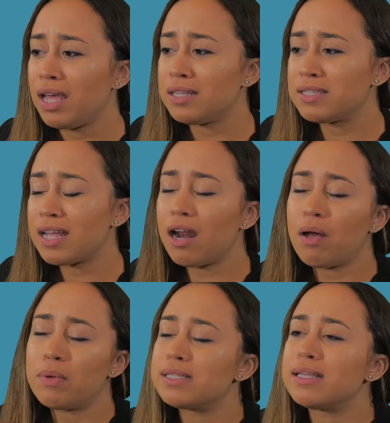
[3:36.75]
it's not
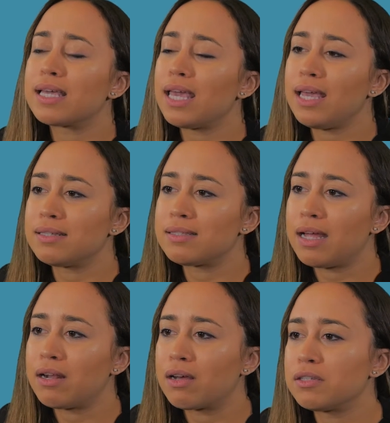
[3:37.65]
always the case
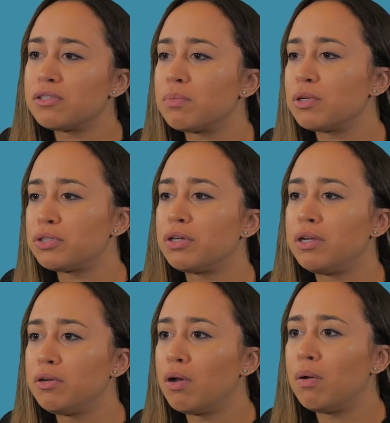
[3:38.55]
that a customer
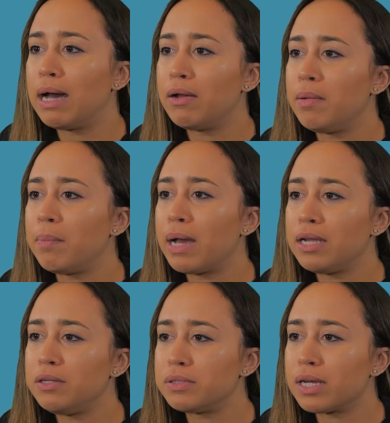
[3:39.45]
should go out and
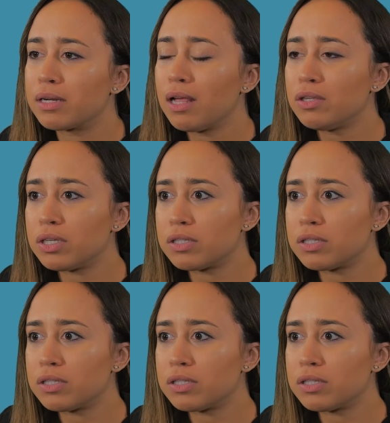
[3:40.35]
buy new technology.